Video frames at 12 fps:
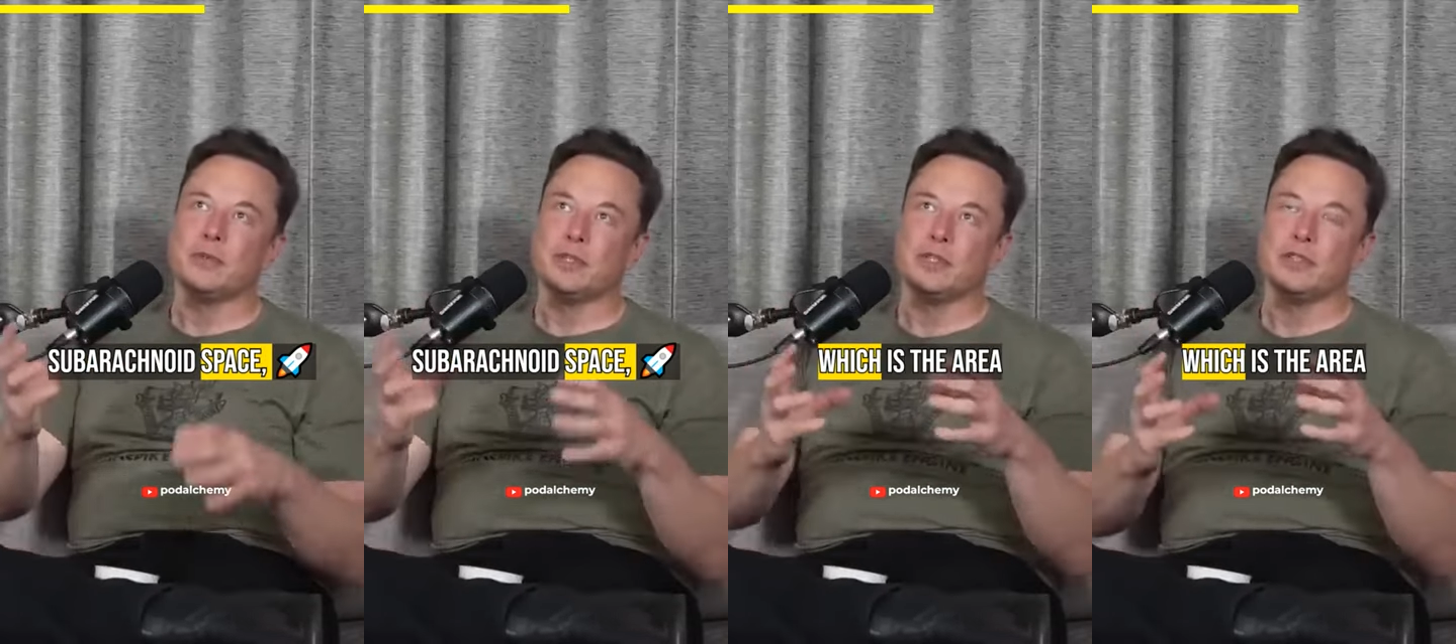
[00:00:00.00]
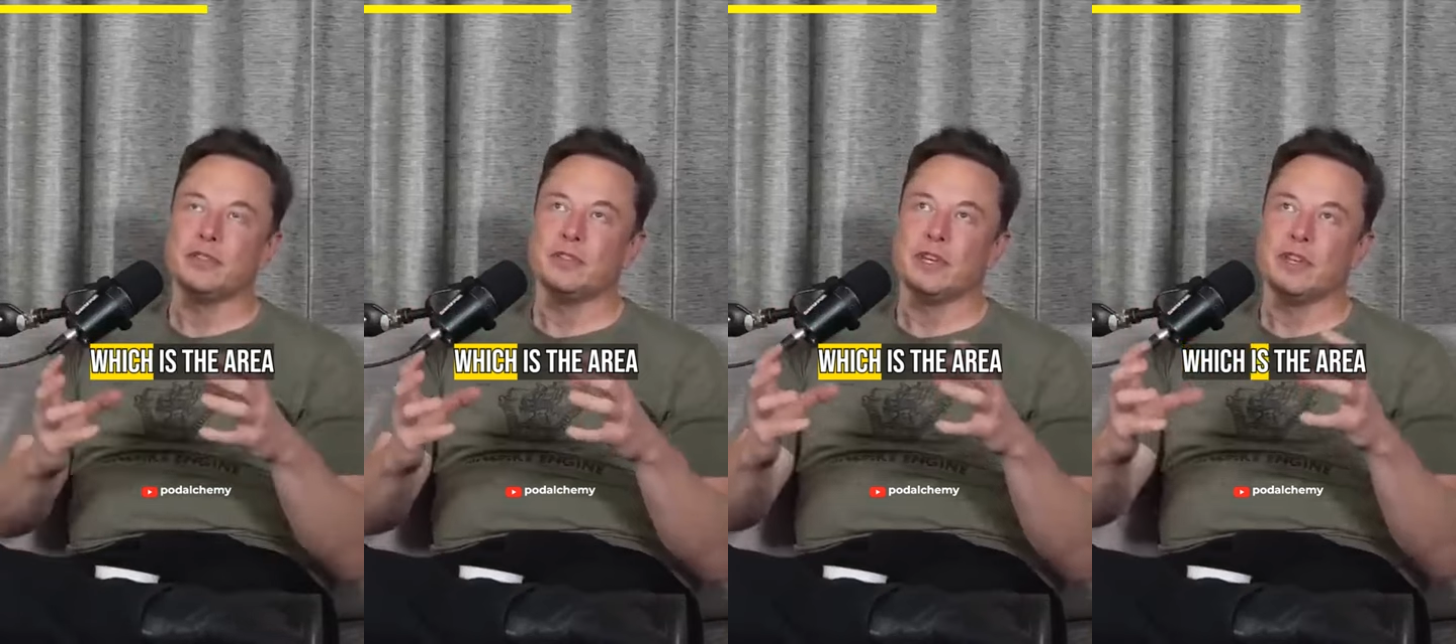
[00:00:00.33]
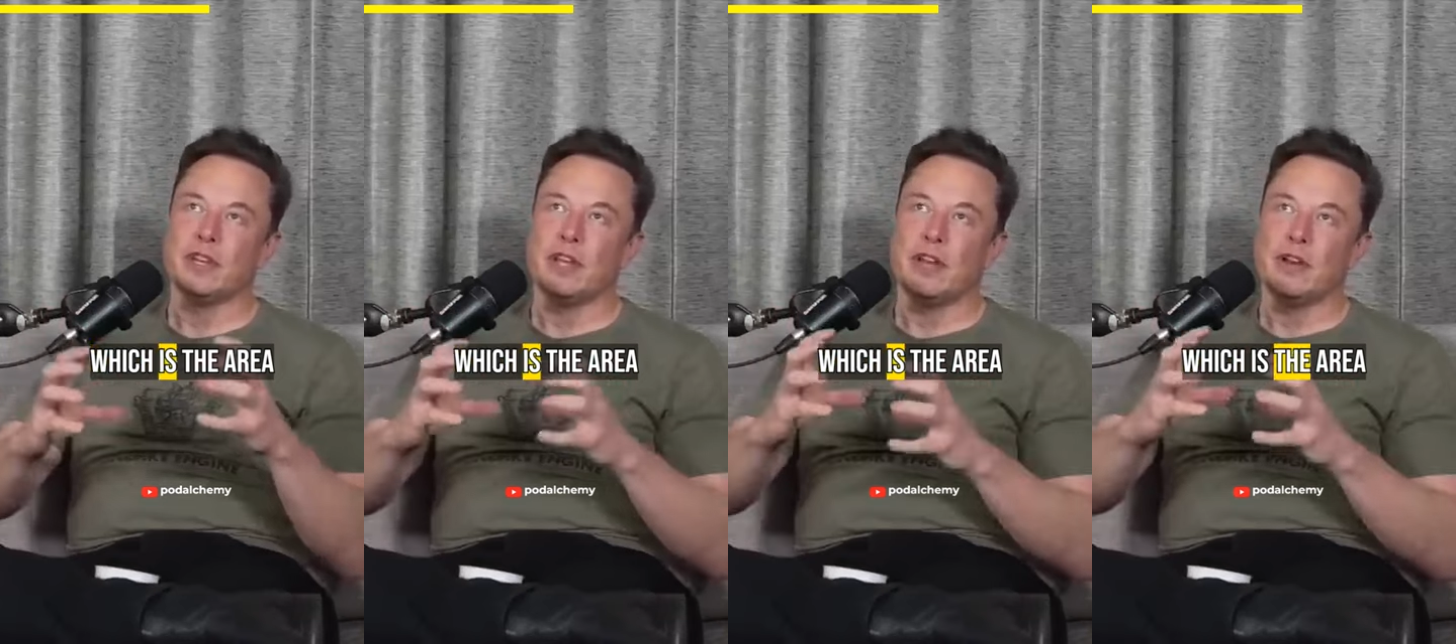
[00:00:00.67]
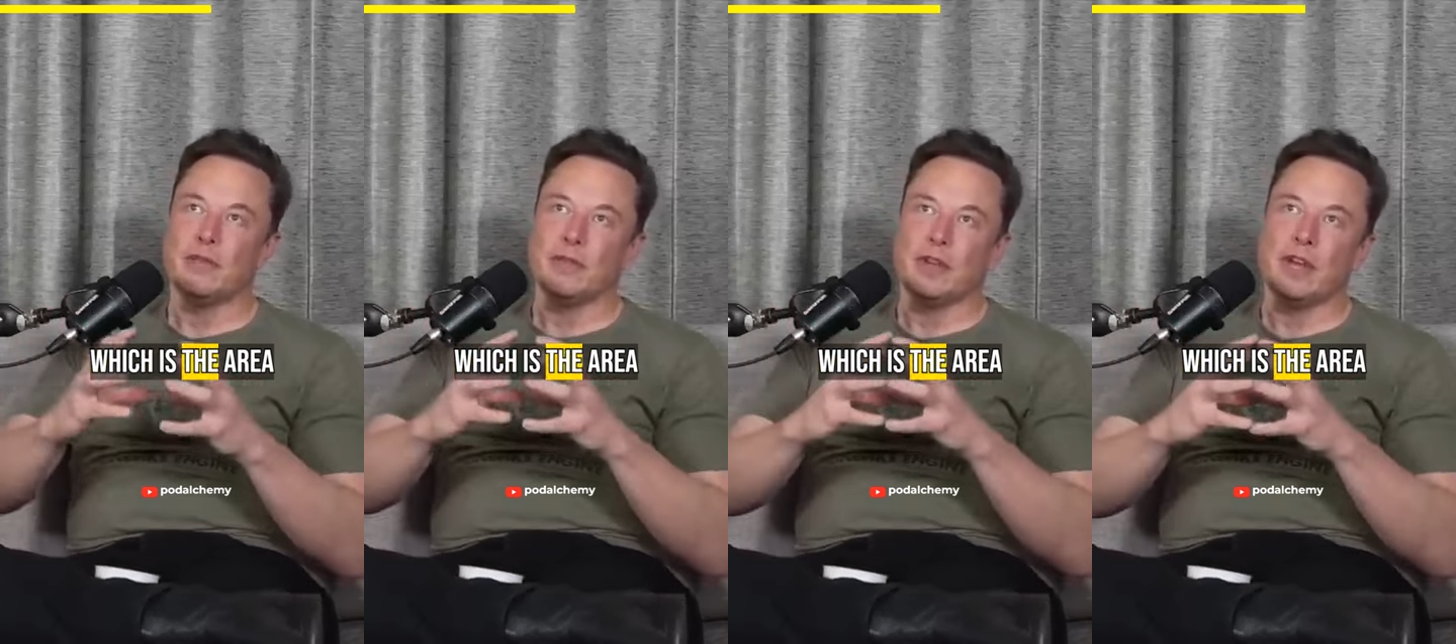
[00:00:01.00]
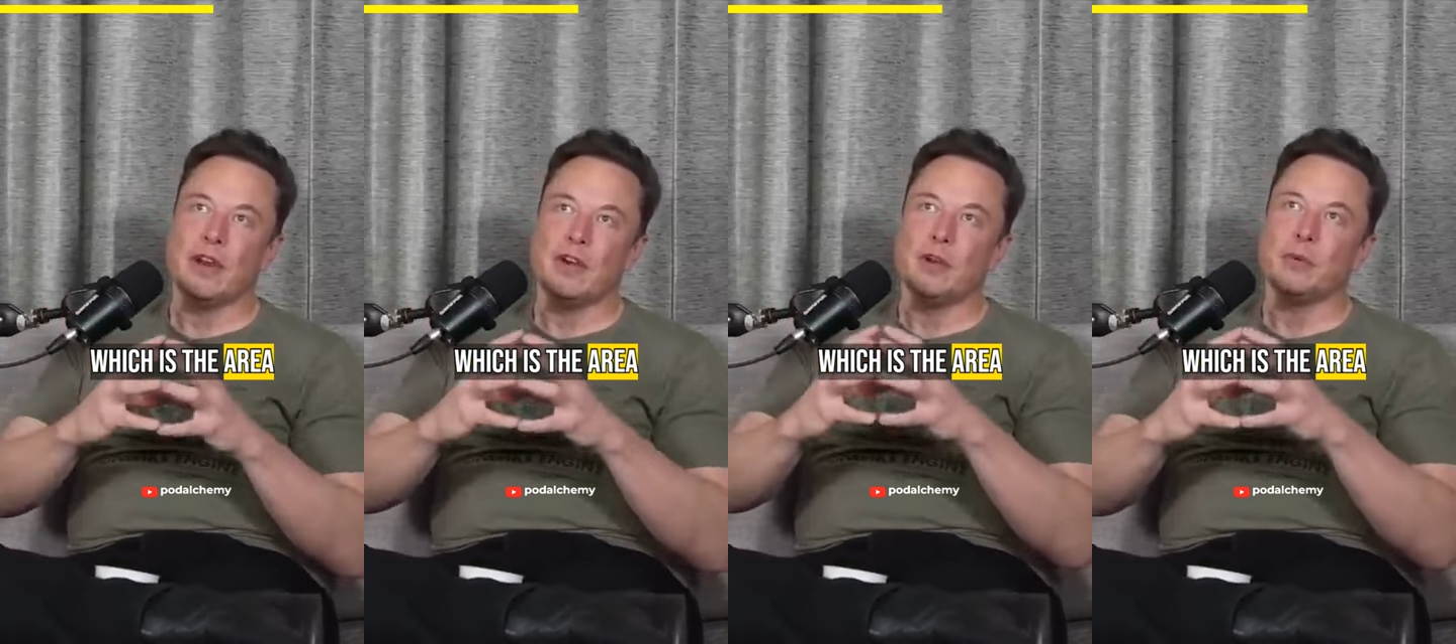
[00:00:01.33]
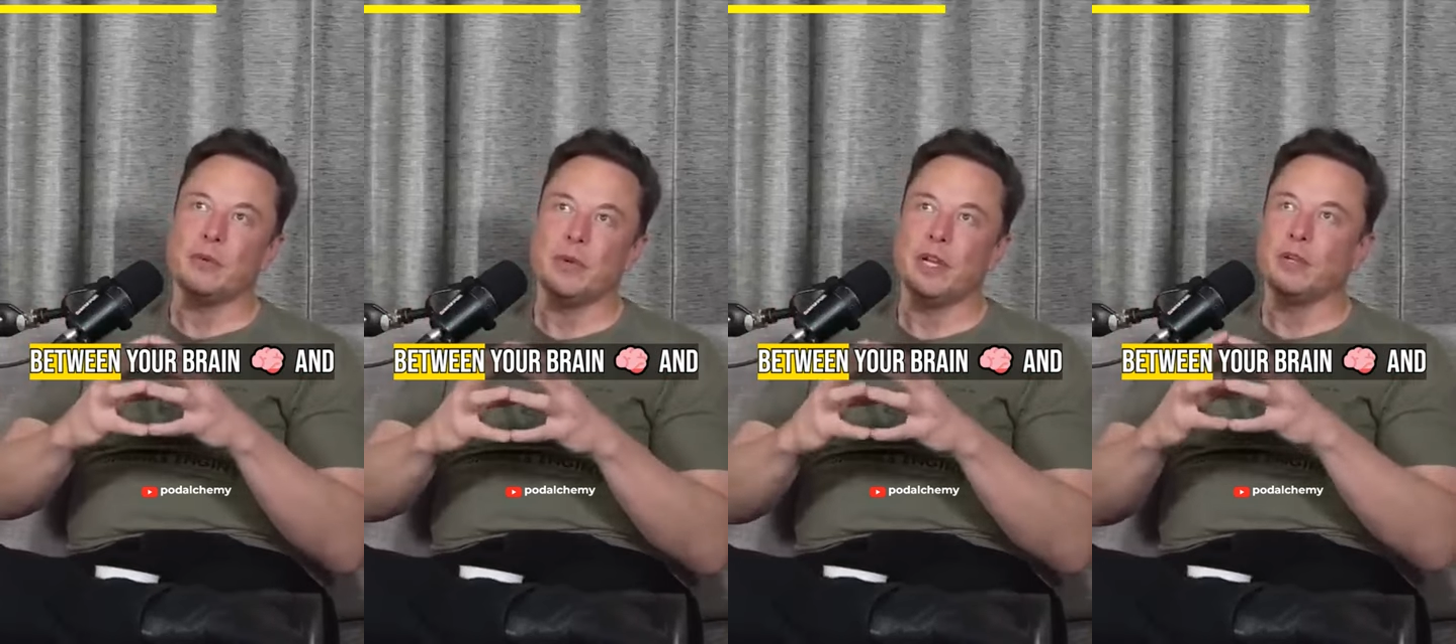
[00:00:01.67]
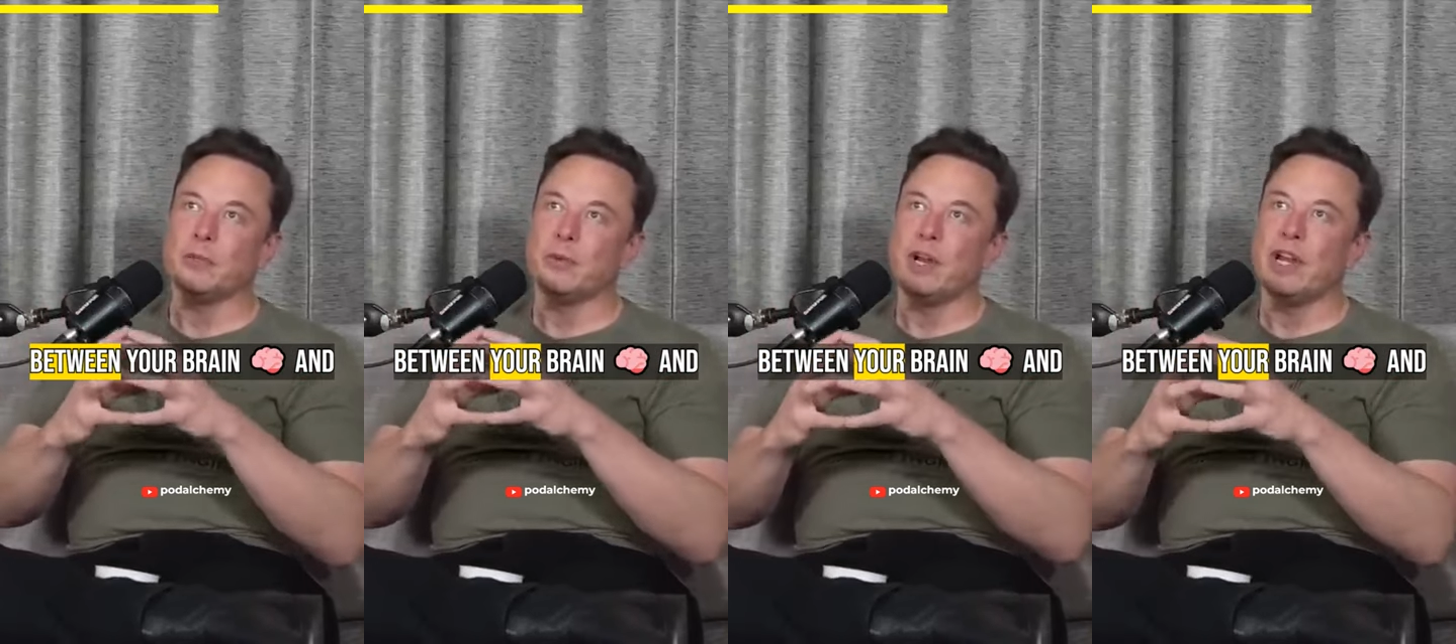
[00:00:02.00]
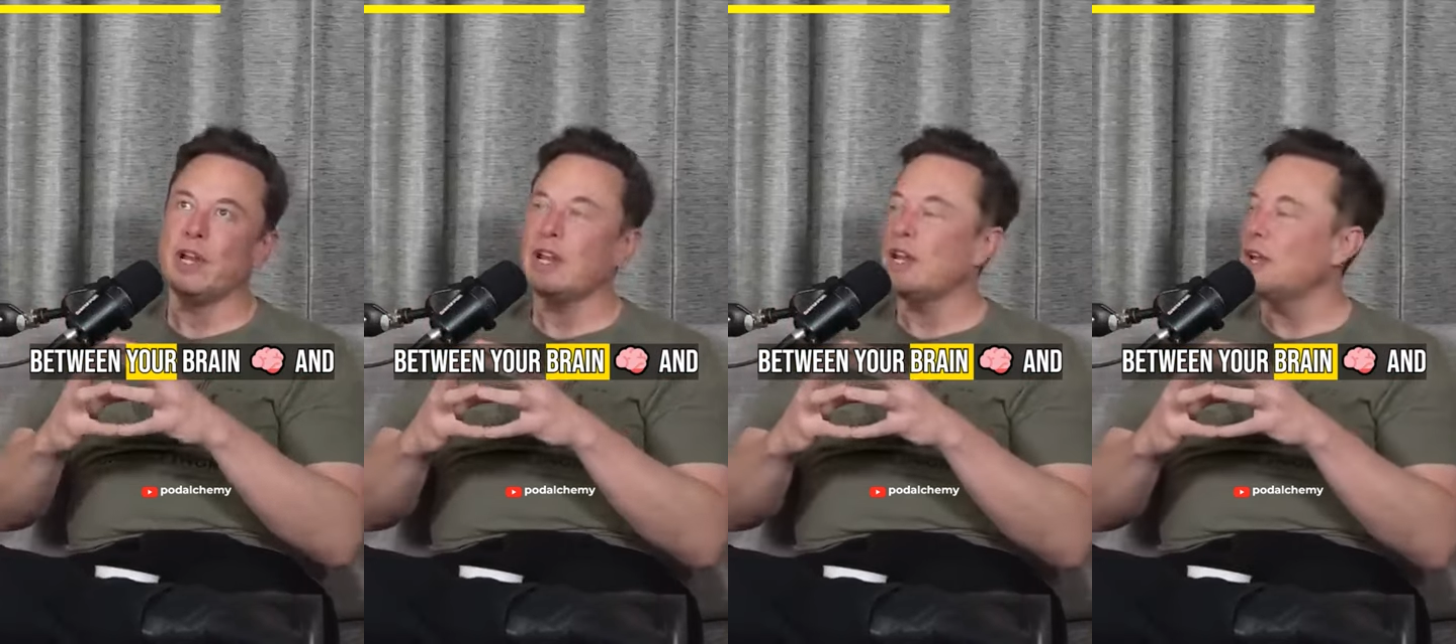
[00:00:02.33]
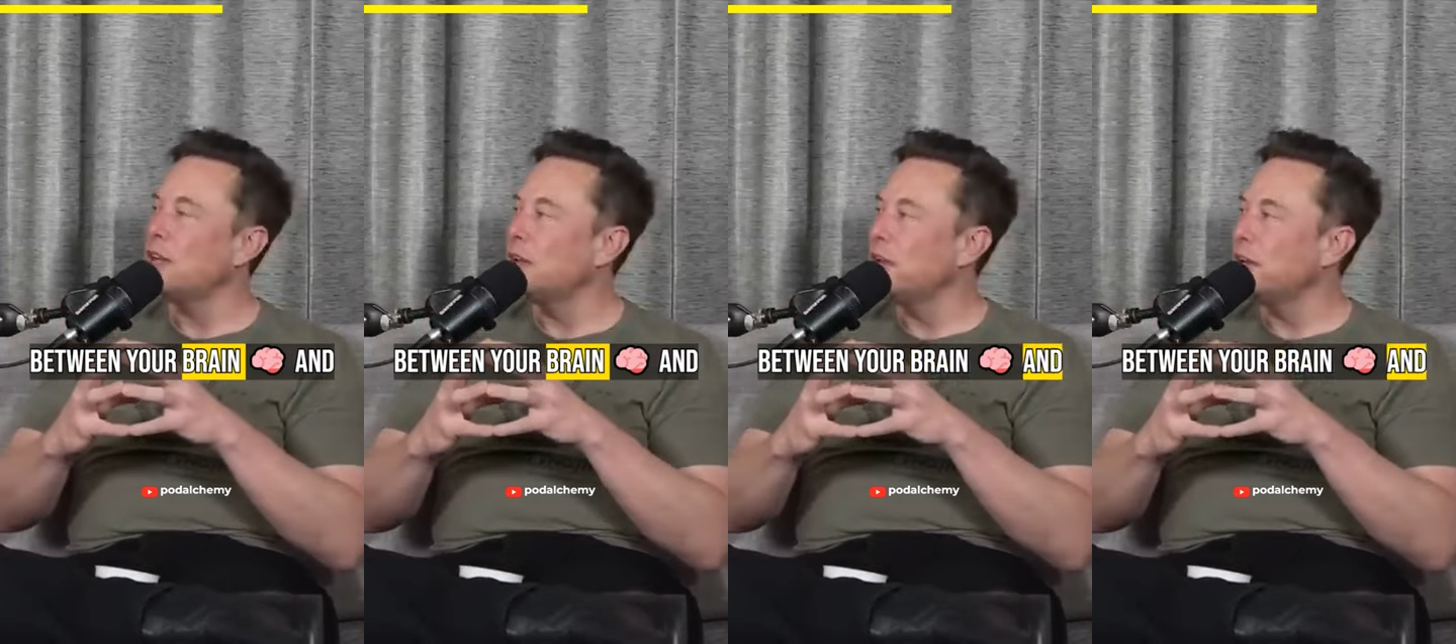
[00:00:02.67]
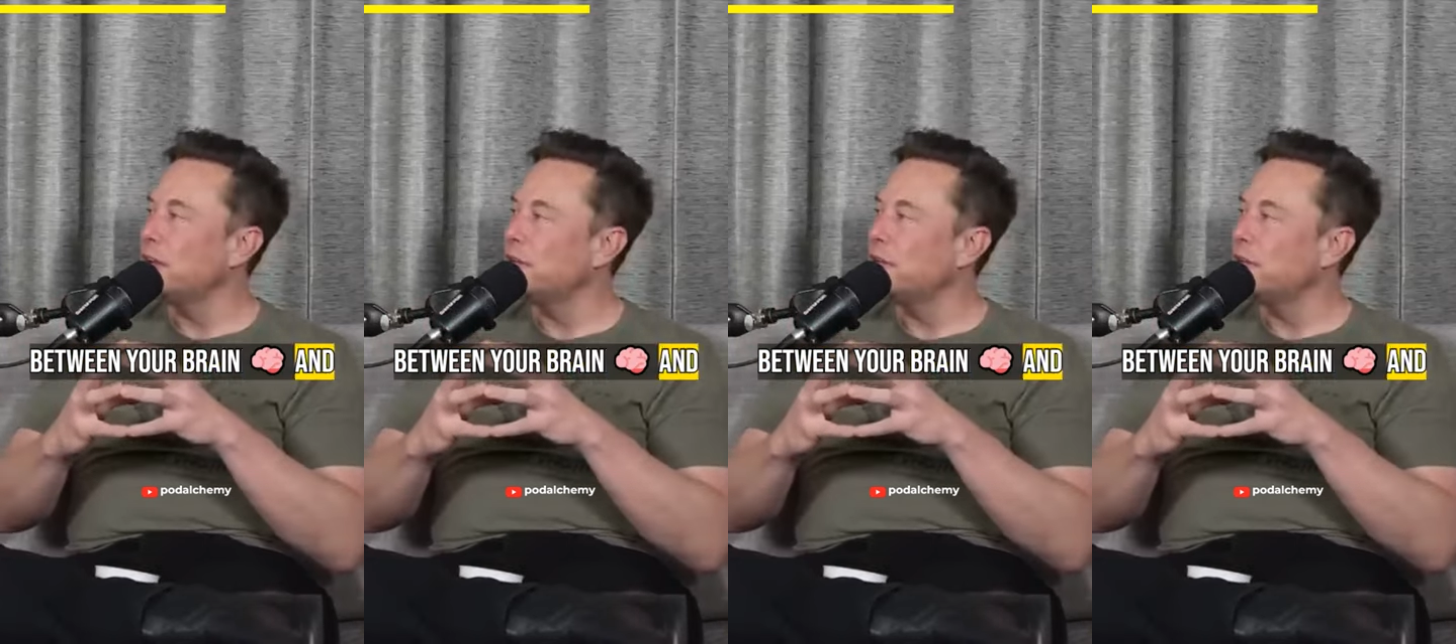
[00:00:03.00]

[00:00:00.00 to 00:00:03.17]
which is like the area between your brain and the